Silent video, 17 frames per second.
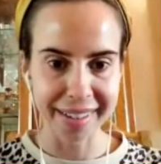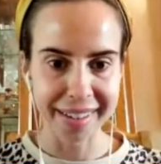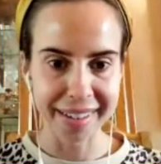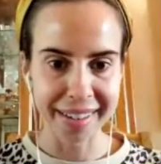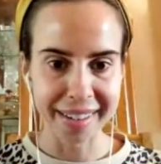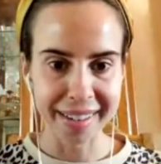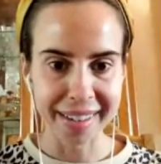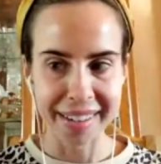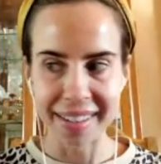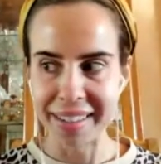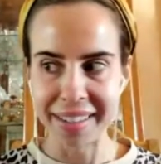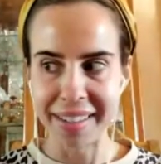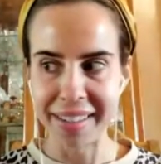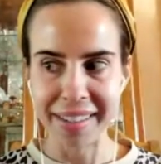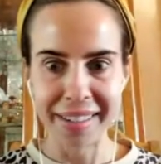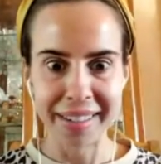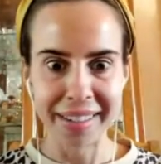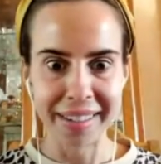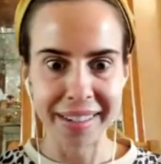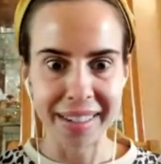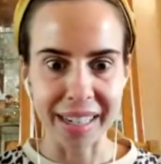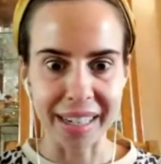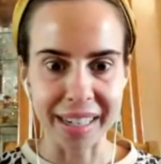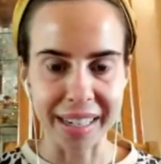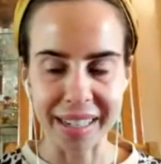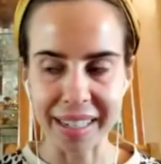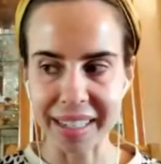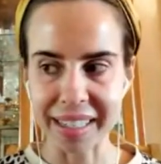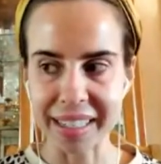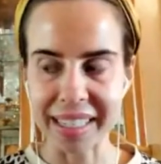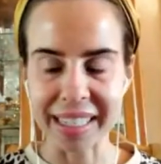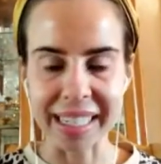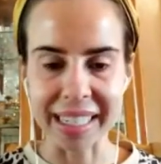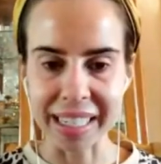Yeah, of course.
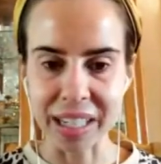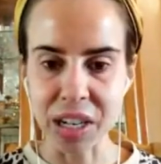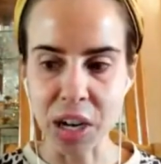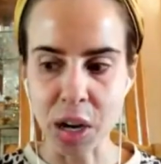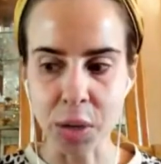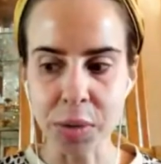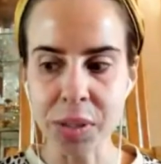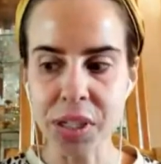You know,